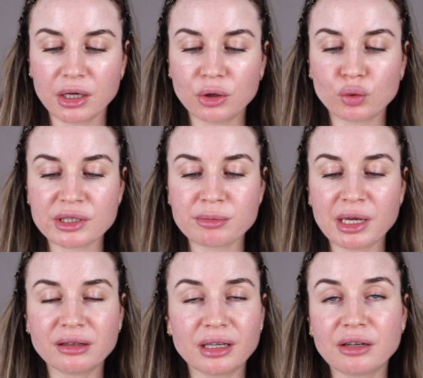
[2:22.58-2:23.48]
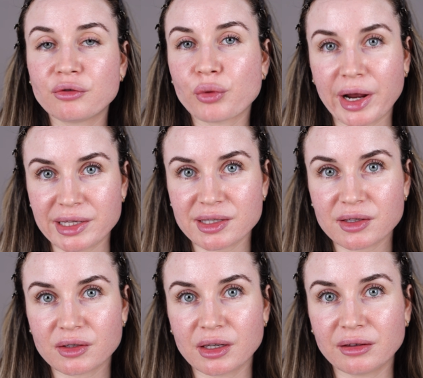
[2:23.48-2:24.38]
It was made in
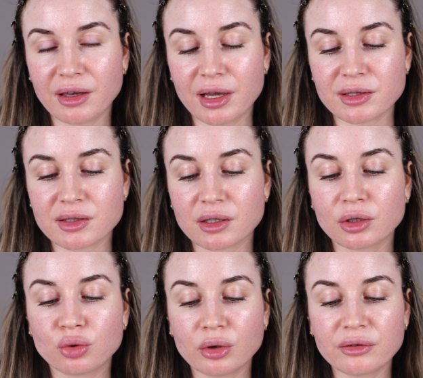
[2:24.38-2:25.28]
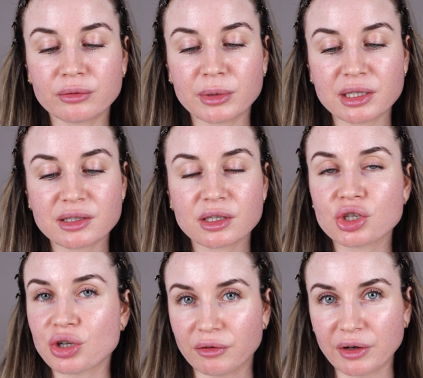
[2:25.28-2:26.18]
France and has 12 months
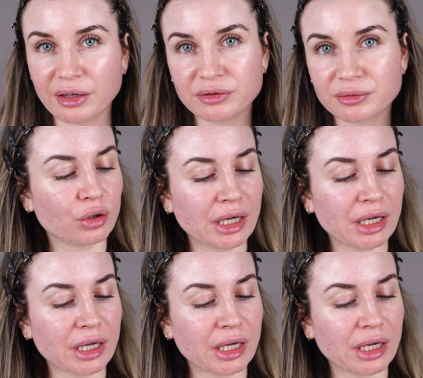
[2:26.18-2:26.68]
shelf life.